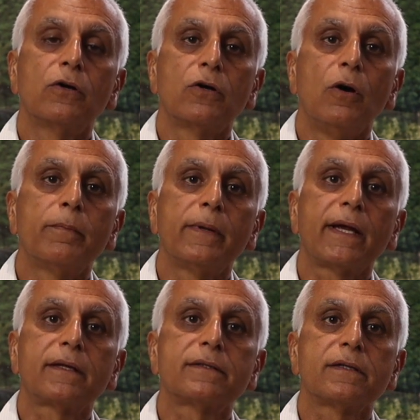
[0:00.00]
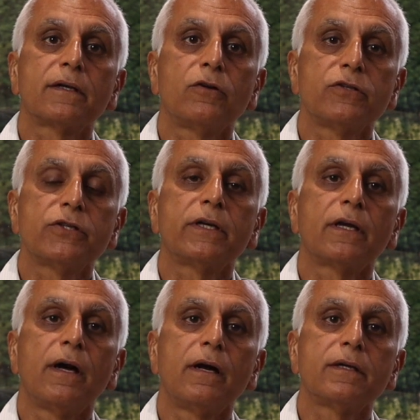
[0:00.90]
complex
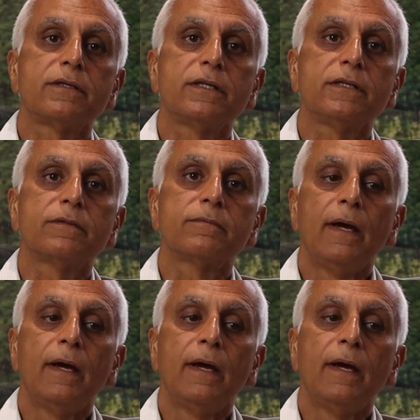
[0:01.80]
congenital heart disease.